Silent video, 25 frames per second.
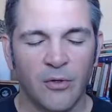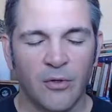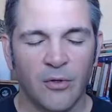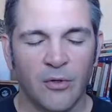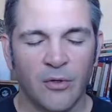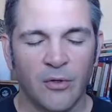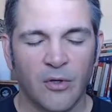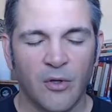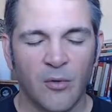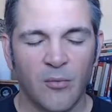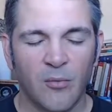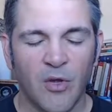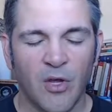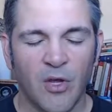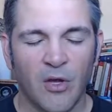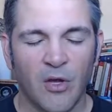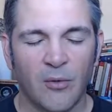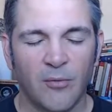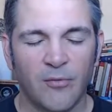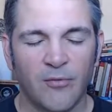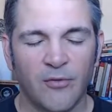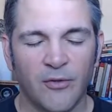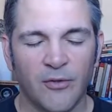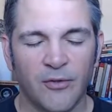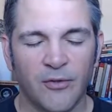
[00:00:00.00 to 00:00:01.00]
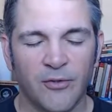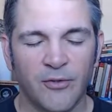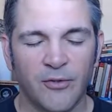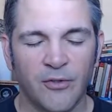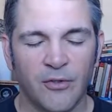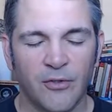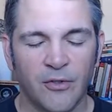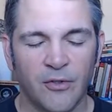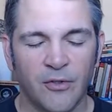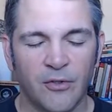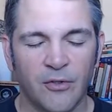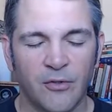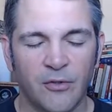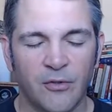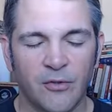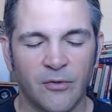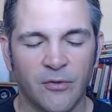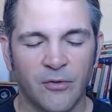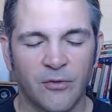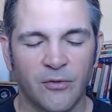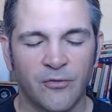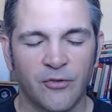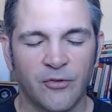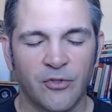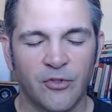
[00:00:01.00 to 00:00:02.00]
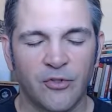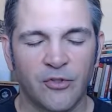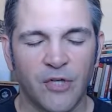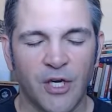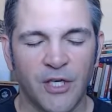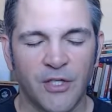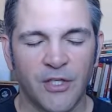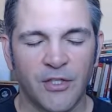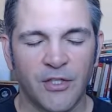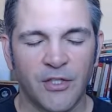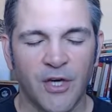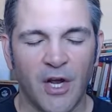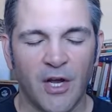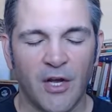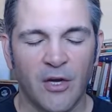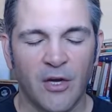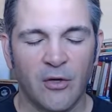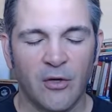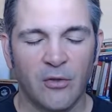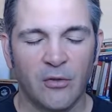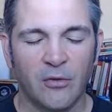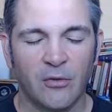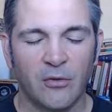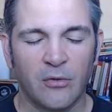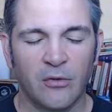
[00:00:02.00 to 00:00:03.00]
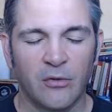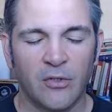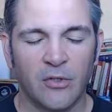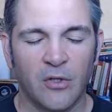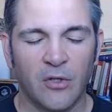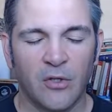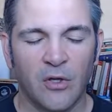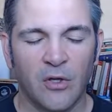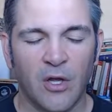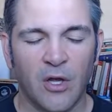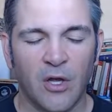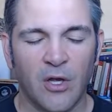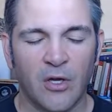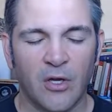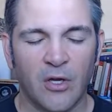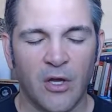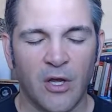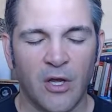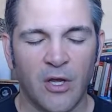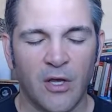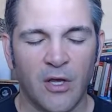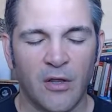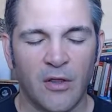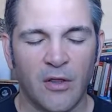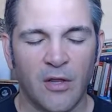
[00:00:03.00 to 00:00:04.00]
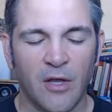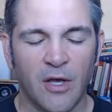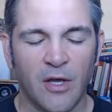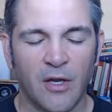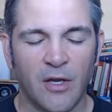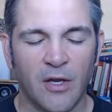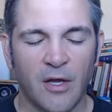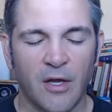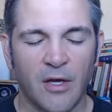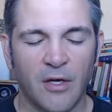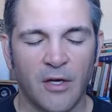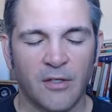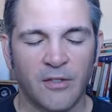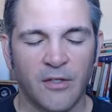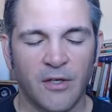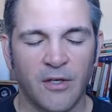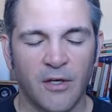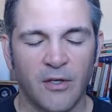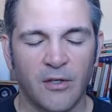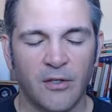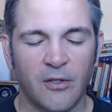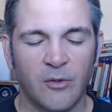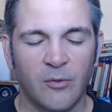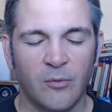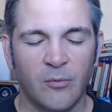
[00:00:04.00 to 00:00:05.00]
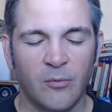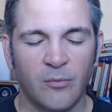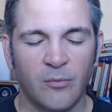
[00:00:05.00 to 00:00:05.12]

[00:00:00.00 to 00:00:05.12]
it can be helpful to sort of stretch out and elongate that exhale.